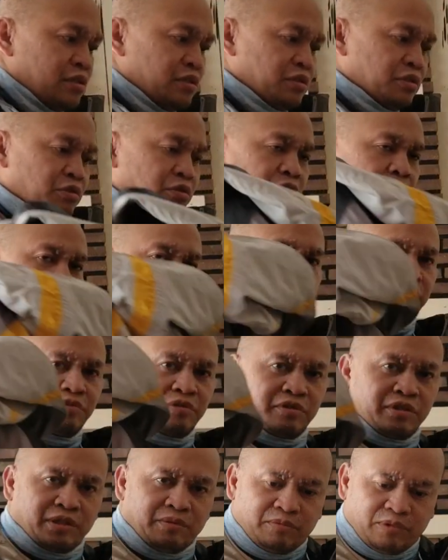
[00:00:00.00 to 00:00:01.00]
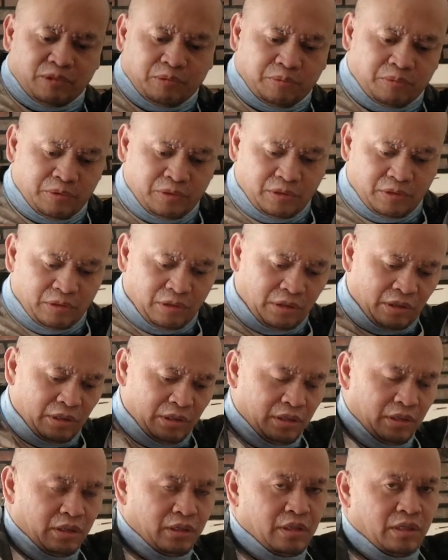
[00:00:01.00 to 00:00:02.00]
too hard for them to put it on
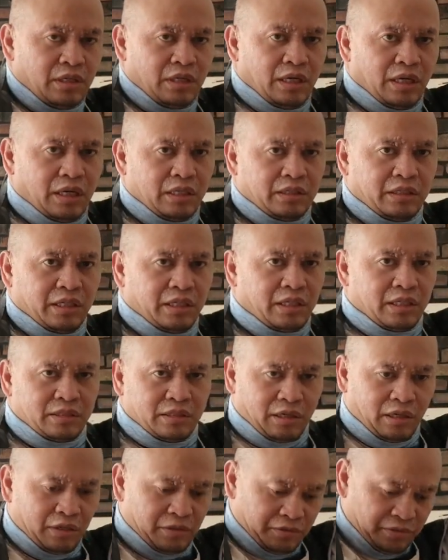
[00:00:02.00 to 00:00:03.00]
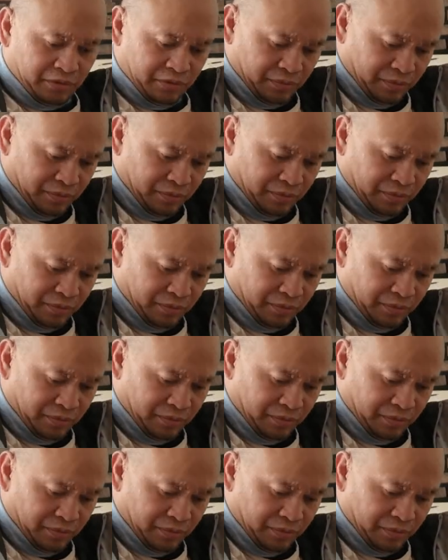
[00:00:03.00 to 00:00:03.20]
and take it off.